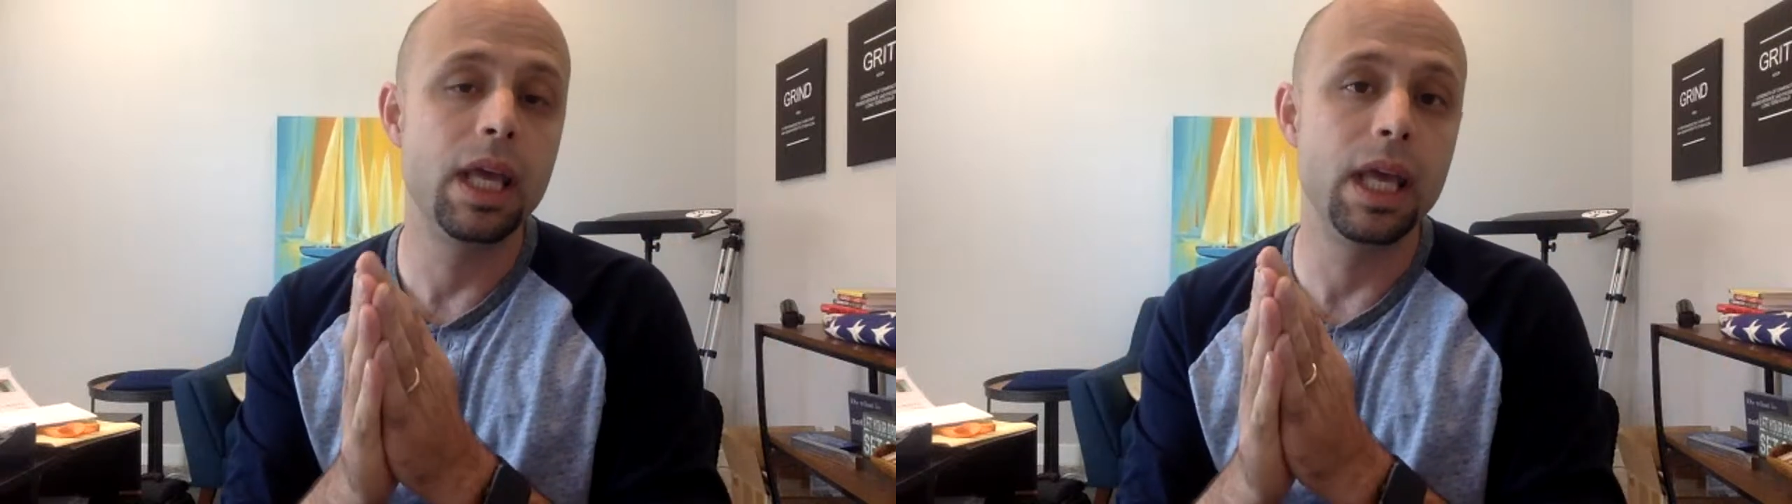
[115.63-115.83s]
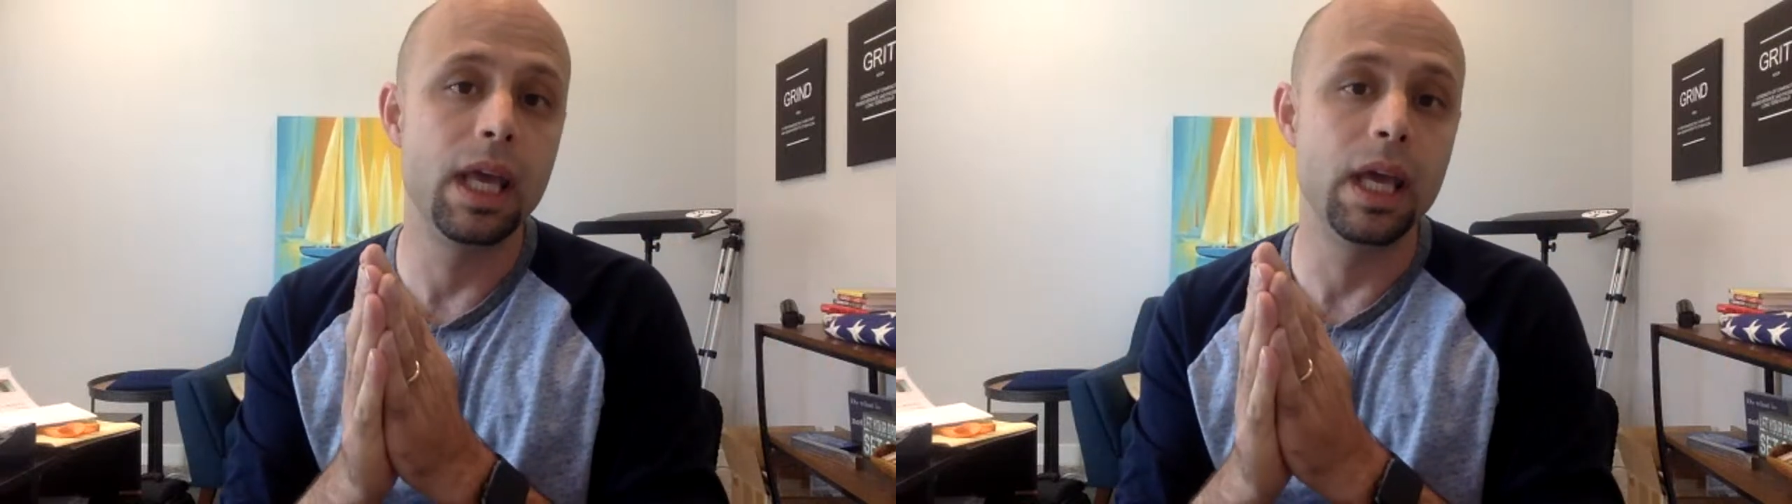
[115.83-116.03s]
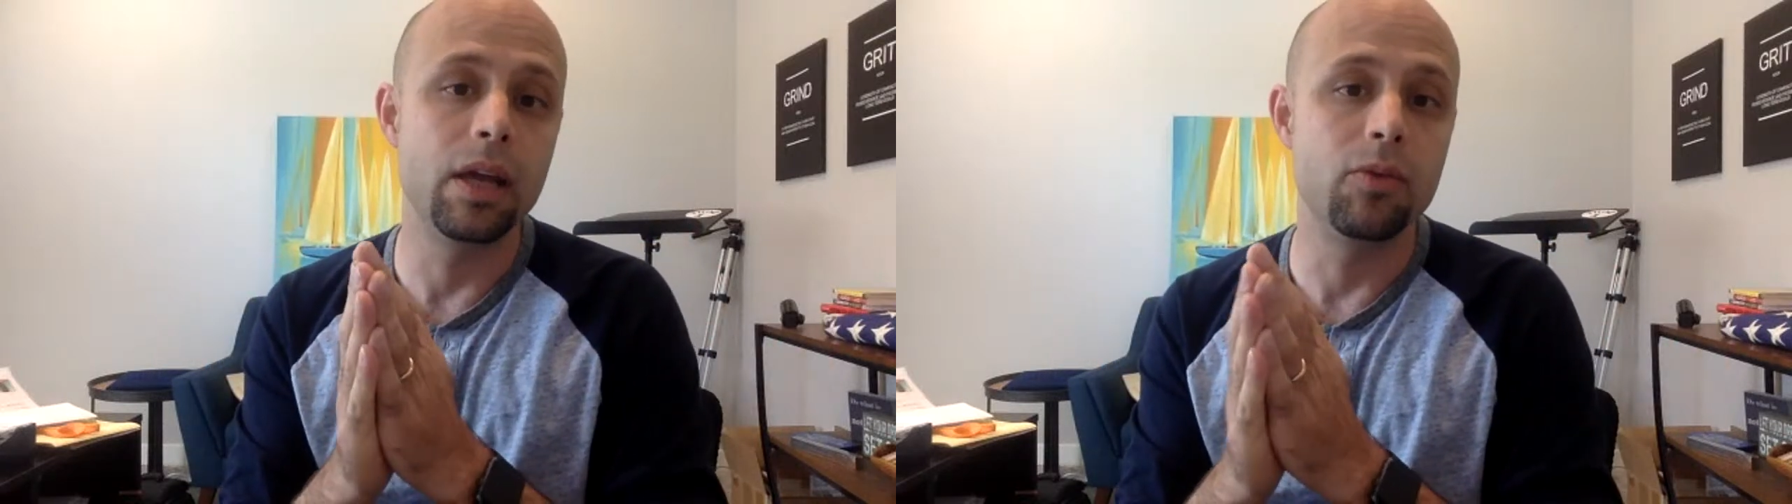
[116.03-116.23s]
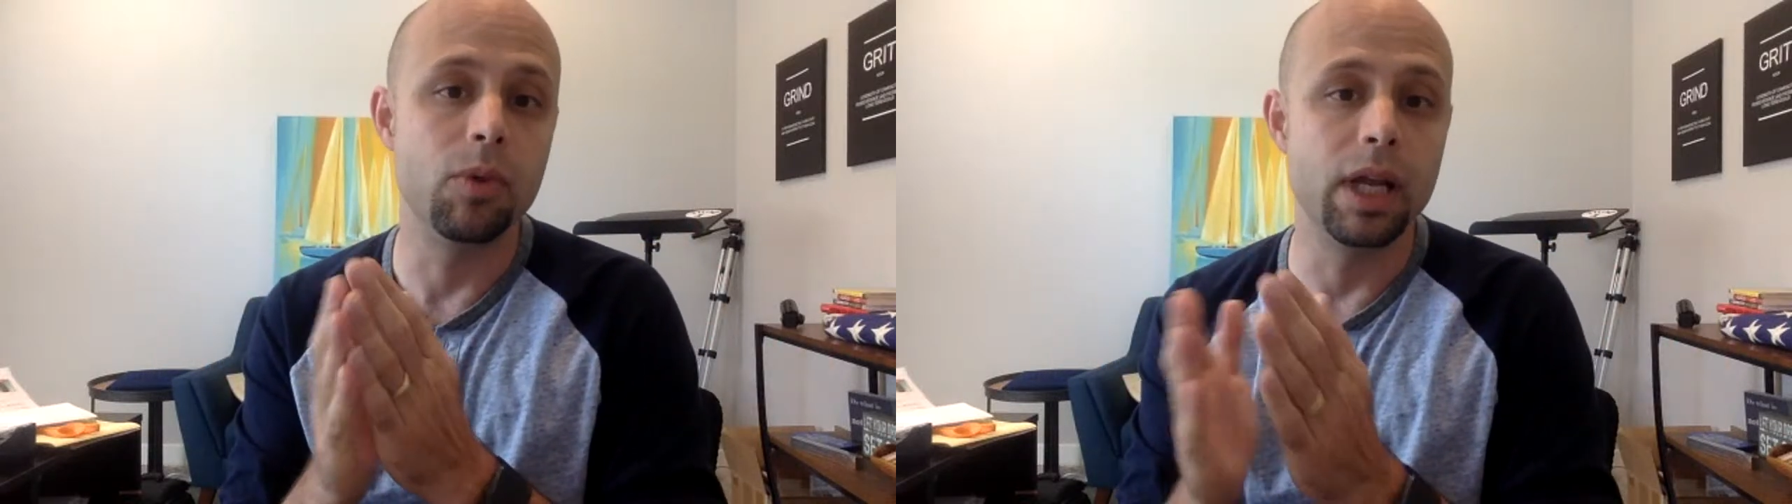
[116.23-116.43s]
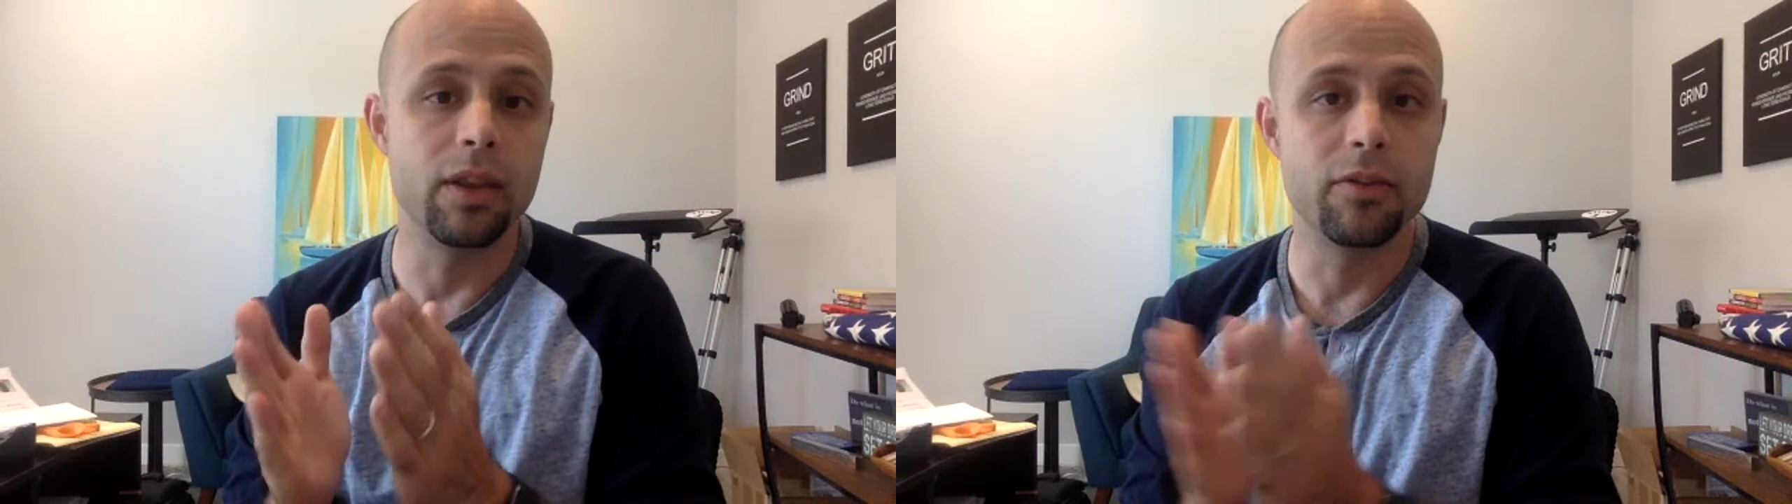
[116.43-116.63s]
And
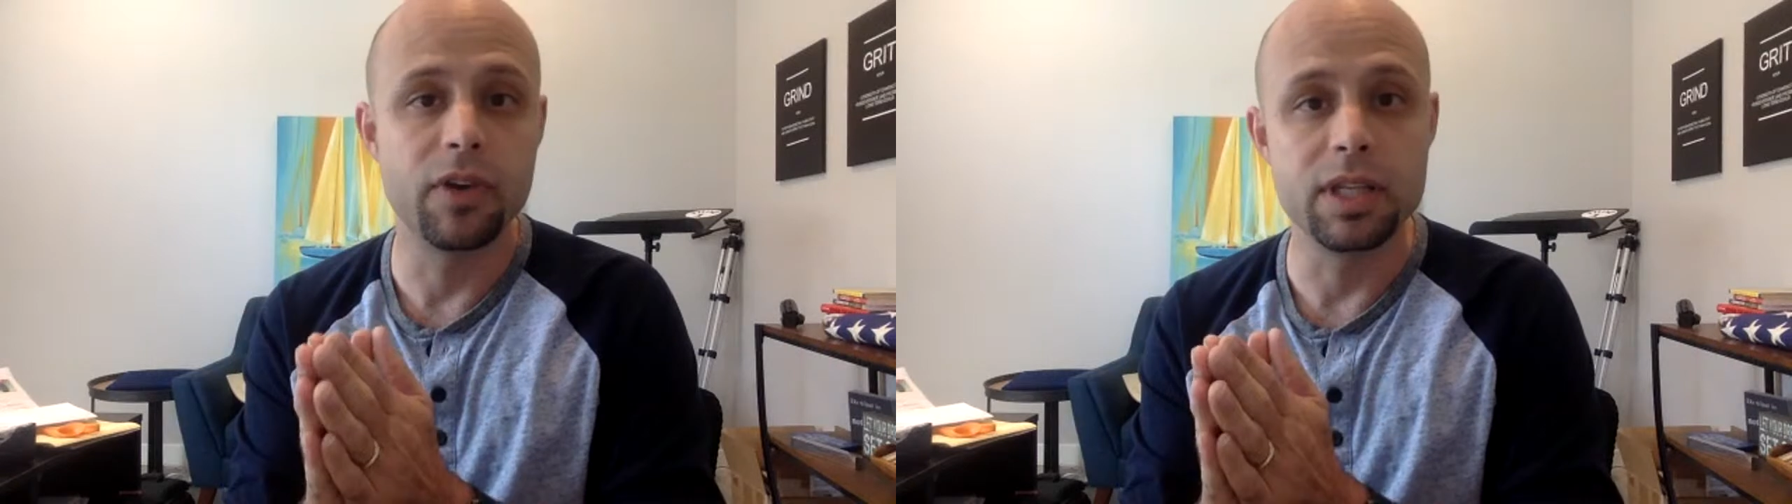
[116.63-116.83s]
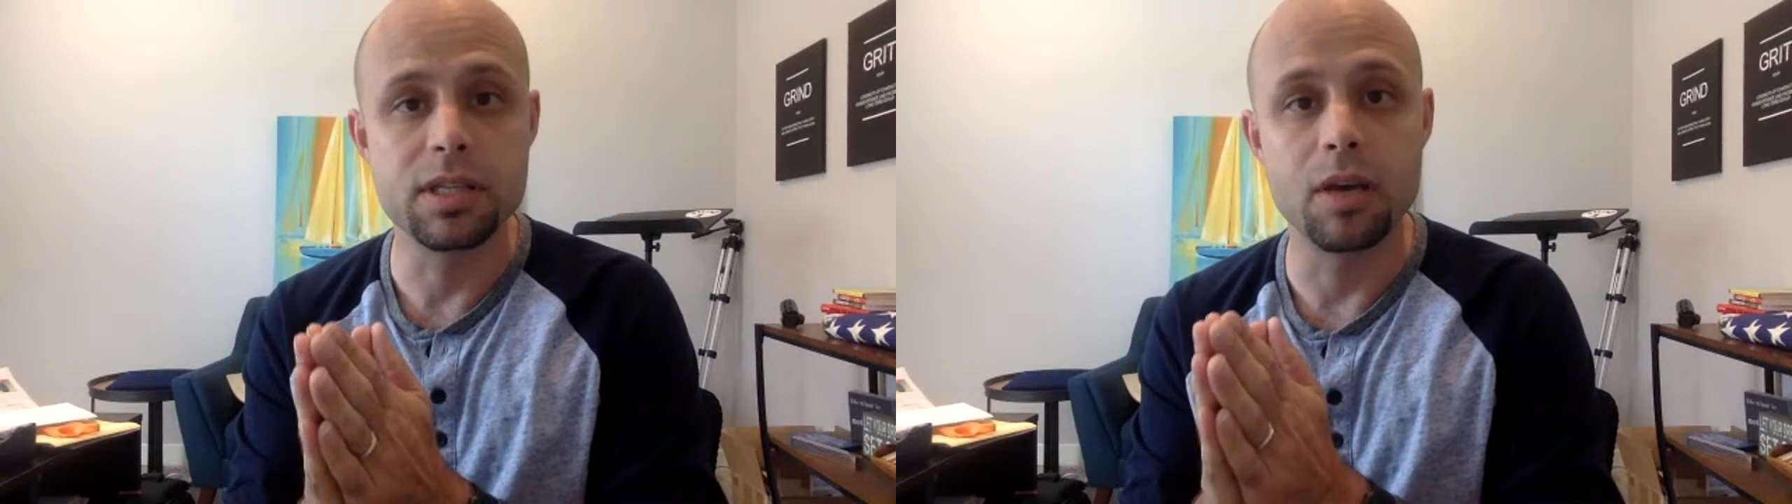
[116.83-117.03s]
when the funds